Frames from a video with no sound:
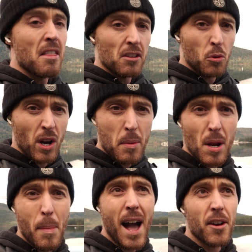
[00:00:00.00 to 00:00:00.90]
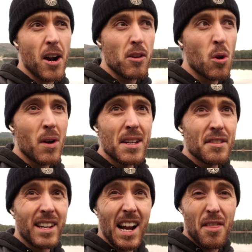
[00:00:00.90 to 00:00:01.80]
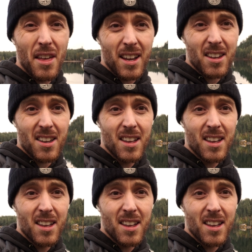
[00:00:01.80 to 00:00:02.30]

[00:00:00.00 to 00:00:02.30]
There's quite a bit of background noise, and I think